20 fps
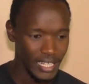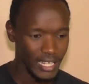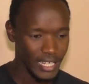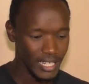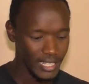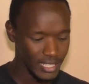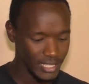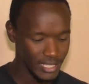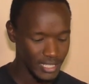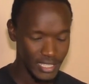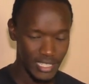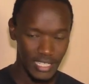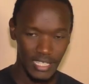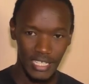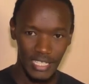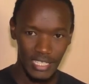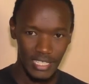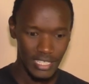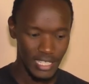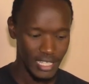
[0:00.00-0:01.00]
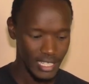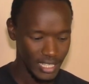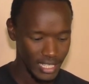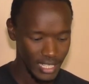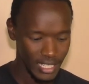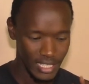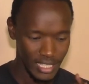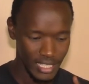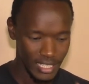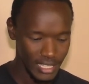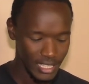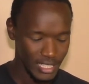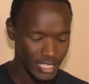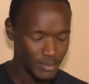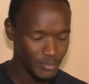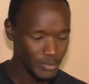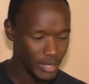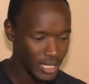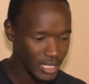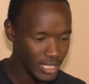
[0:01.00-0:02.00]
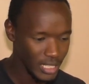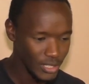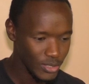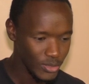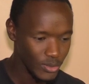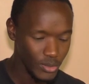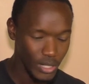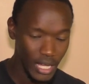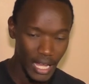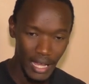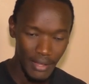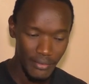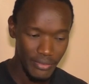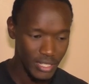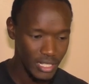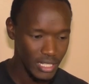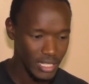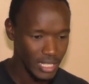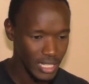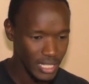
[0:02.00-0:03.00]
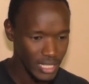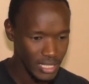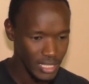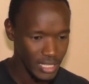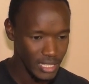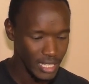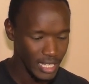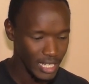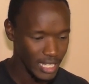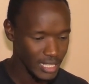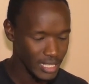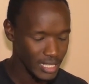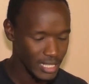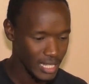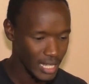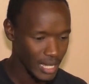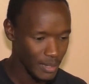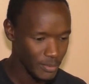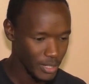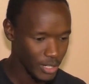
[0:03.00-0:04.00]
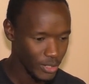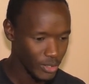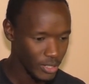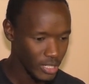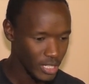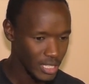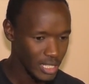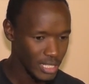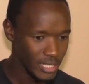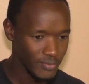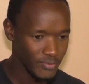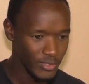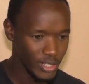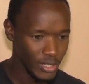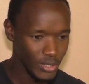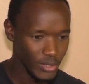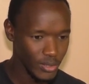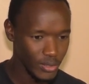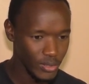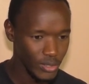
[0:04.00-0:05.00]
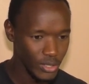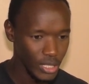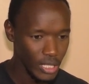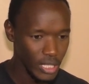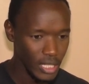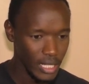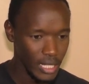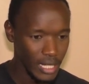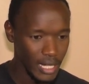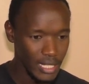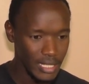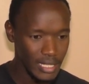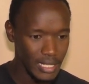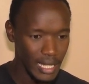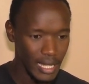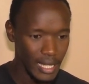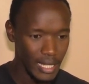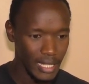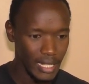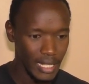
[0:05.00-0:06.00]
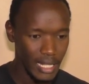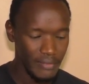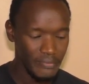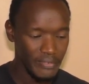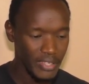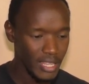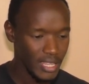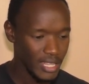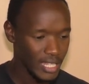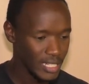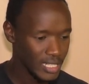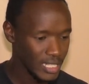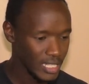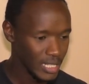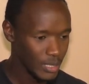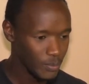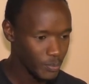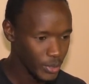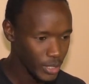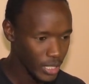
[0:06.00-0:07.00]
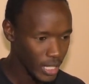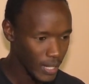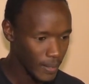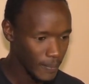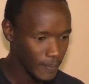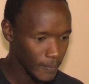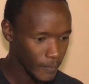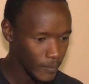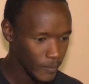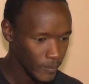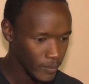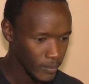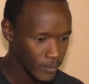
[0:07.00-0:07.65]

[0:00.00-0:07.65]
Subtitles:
there's Saturday, Sunday, and then there's Monday. So I have 3 days as I'm recording this video at 11:30 p.m.